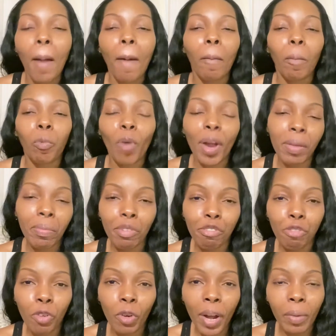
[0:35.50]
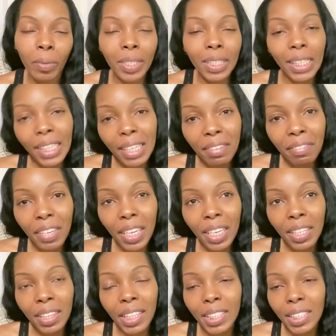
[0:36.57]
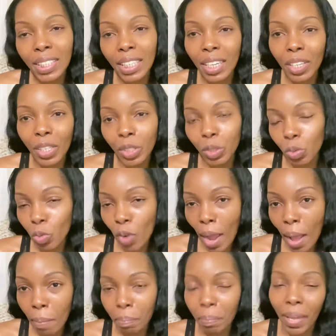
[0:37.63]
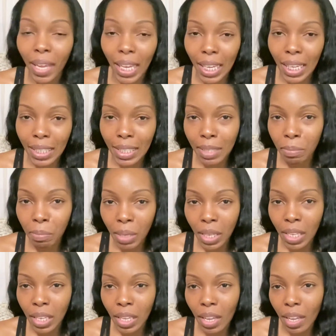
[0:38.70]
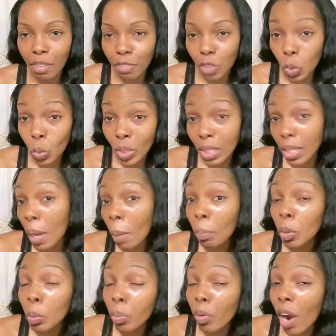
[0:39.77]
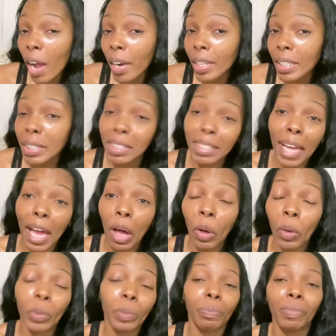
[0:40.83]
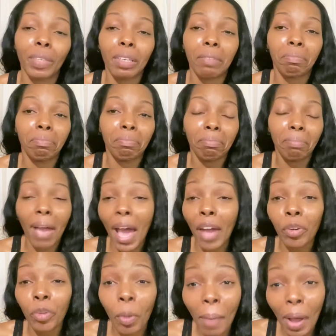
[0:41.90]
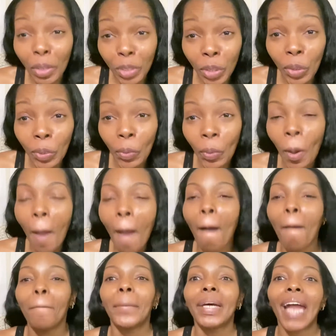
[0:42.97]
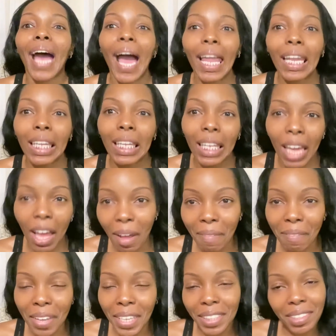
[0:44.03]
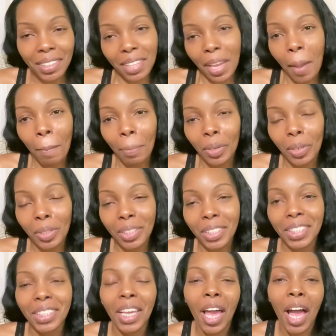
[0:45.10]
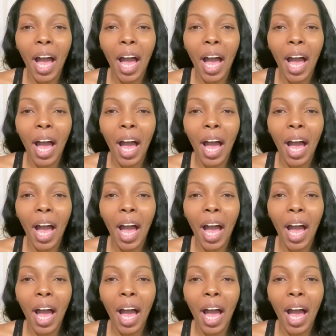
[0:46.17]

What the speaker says: Right before I was leaving, the sales rep handed me a few sample products. Now, I don't know about you, but I love samples.